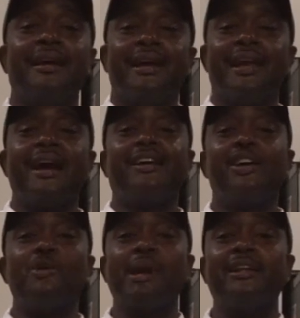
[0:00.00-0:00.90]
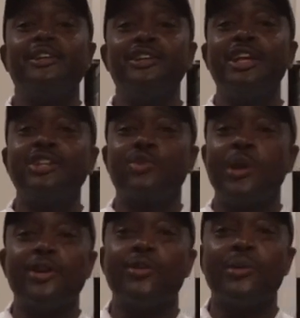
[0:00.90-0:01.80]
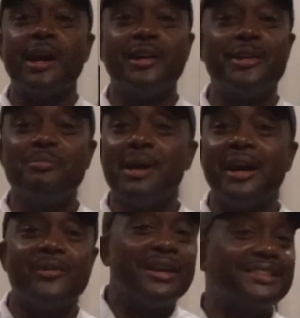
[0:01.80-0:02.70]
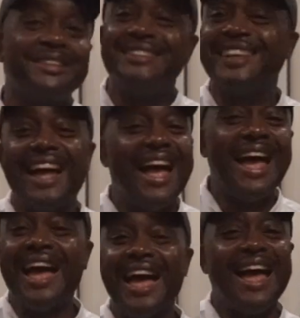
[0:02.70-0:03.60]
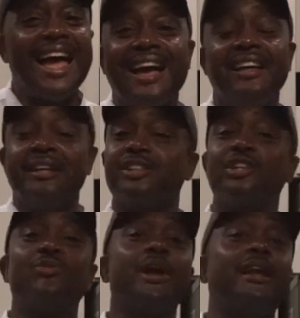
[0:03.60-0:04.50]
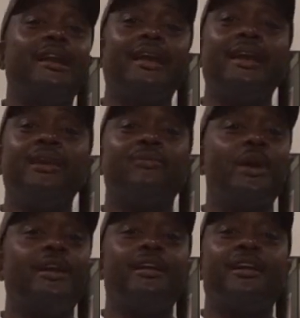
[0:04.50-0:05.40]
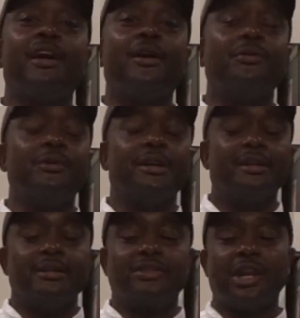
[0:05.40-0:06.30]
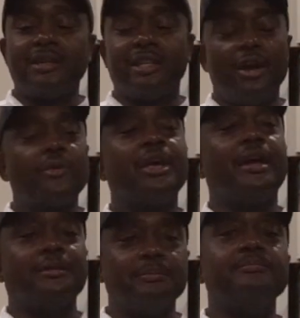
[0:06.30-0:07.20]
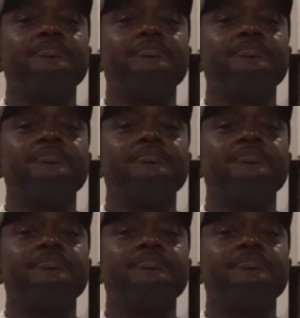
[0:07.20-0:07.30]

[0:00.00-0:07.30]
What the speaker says: And I could hear my little niece running around in the background. She's ready to eat, ready to go. So I said, okay,